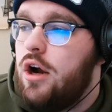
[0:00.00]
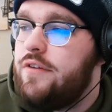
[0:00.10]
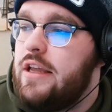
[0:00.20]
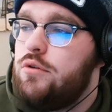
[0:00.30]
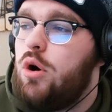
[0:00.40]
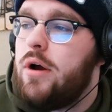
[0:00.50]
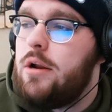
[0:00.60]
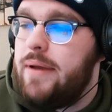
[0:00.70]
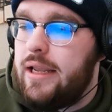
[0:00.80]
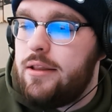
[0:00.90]
or if they don't
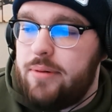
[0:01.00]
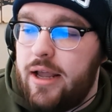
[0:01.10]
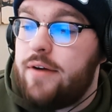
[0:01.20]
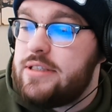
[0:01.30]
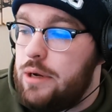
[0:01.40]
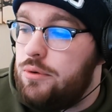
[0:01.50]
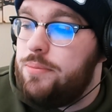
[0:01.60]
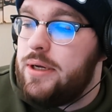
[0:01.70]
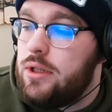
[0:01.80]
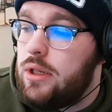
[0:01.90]
wind up making the playoffs, they
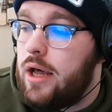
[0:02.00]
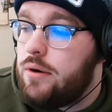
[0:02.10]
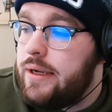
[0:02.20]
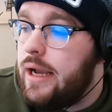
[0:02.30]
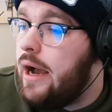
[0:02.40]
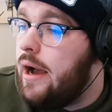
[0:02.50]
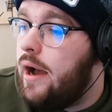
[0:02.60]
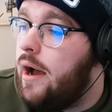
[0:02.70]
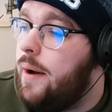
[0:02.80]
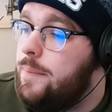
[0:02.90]
will be in the lottery.
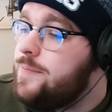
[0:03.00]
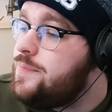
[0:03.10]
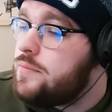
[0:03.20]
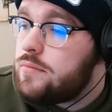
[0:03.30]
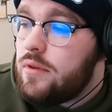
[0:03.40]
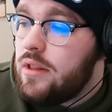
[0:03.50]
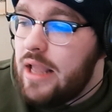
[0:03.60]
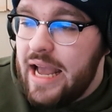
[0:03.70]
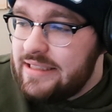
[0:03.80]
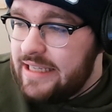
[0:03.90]

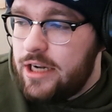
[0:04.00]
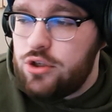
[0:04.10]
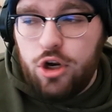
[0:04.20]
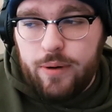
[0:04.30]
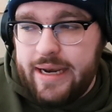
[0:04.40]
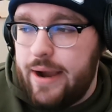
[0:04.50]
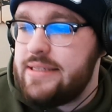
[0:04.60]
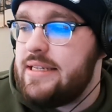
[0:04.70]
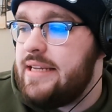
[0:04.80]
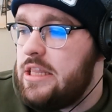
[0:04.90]
And San Antonio right now
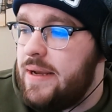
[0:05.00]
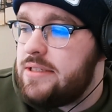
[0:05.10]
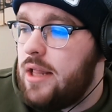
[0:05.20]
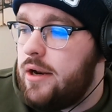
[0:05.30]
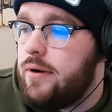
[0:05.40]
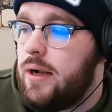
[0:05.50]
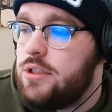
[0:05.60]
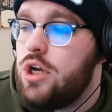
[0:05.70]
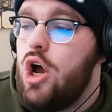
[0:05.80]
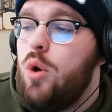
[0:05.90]
has the 10th best lottery
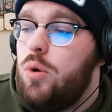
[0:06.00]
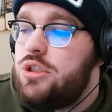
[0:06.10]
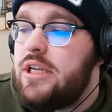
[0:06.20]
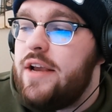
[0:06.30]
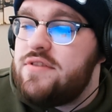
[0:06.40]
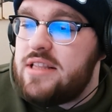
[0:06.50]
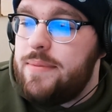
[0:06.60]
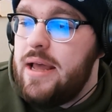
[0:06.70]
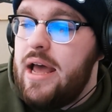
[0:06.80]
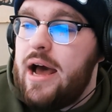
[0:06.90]
odds, which gives
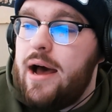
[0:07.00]
them